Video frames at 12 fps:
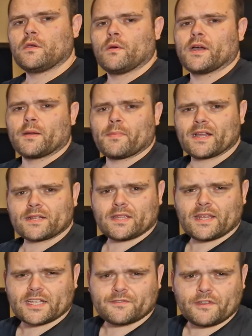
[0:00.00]
Welcome back to
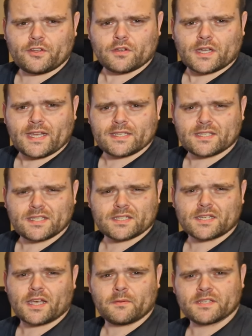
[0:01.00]
the next video, guys. This
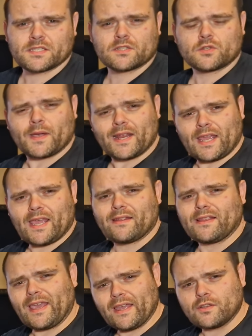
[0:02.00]
time it's the
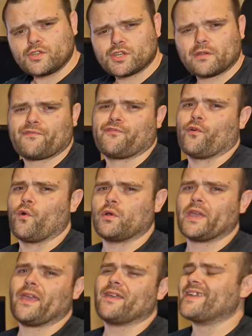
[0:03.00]
twenty-eight inch four
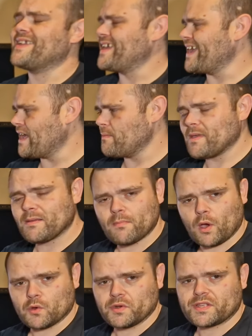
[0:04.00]
K gaming
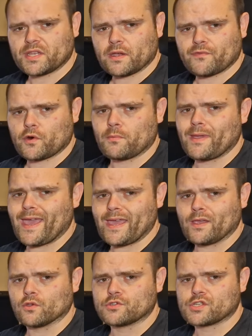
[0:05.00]
monitor from
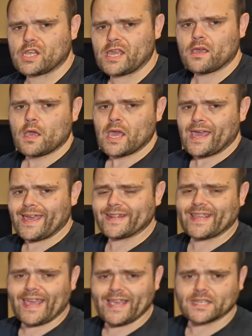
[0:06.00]
A O C.
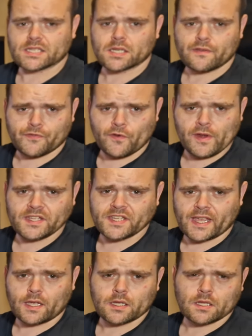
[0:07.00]
It is
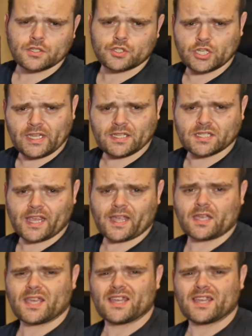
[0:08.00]
FreeSync, G-Sync.